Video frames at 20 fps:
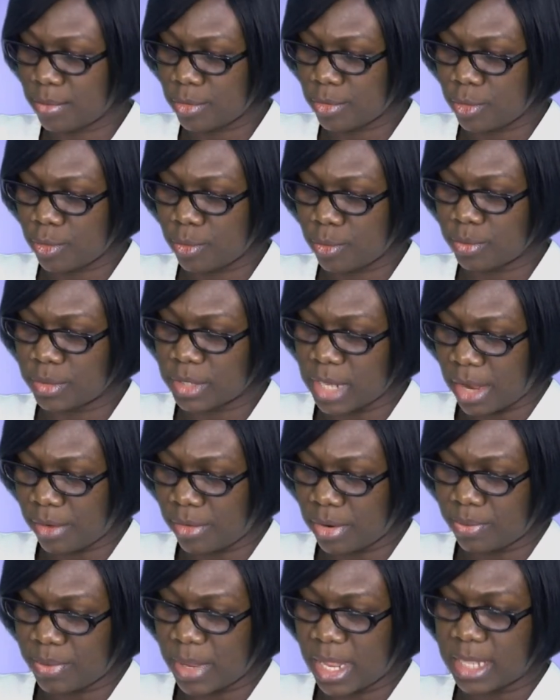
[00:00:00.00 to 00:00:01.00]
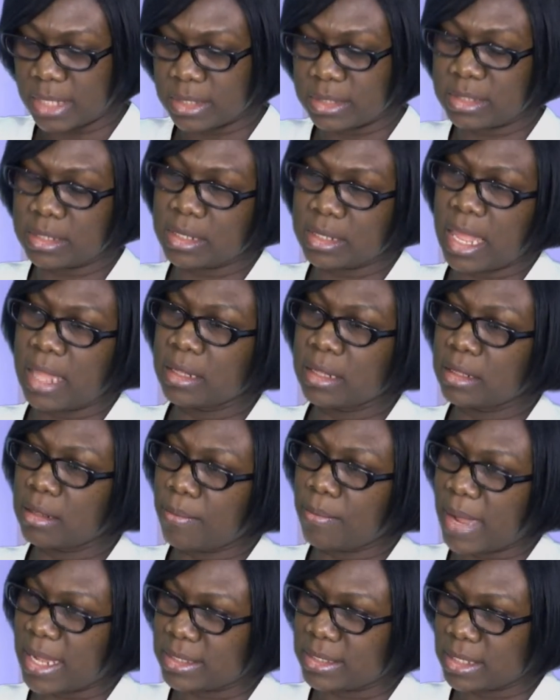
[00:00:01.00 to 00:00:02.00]
group, dairy-based, and
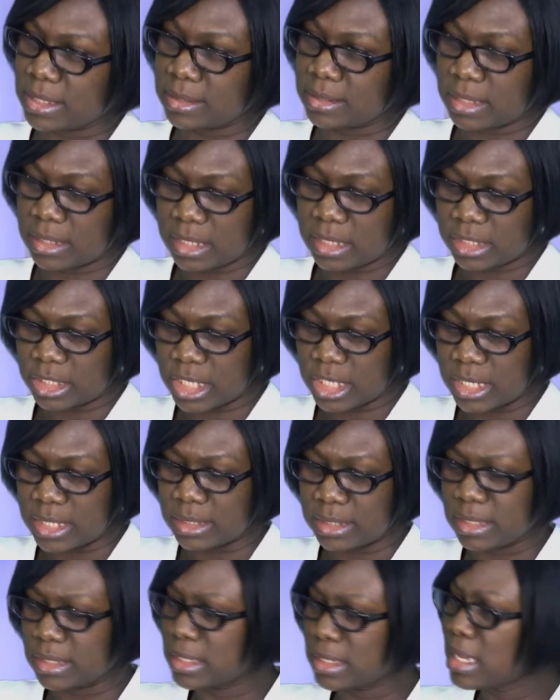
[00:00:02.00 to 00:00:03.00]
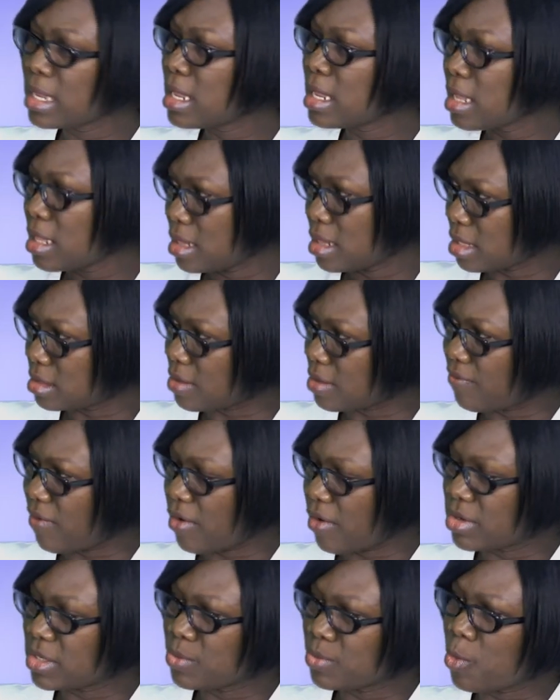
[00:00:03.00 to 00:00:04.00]
the butters and the cheeses. There's a
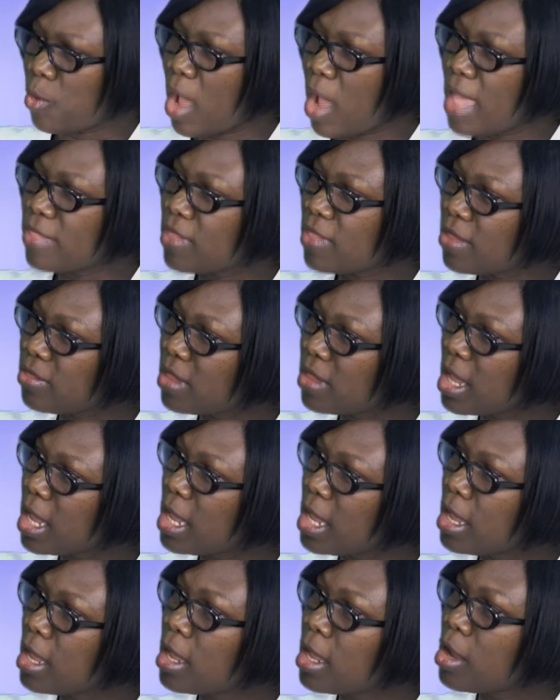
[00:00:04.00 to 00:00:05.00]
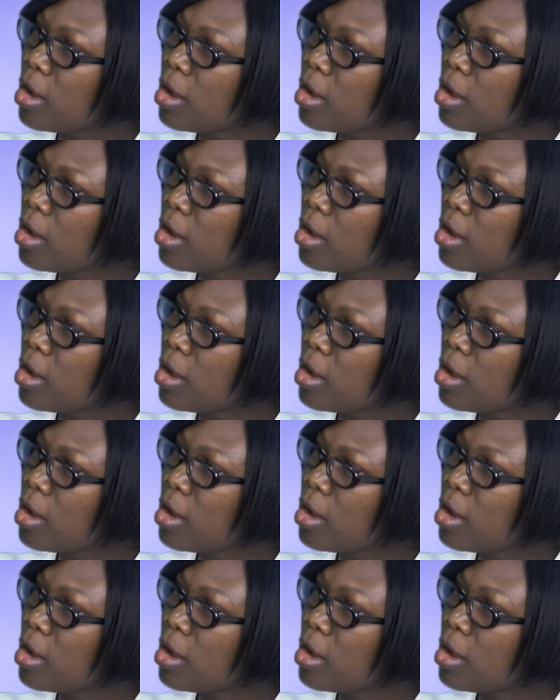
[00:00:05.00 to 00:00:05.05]
very small. And then the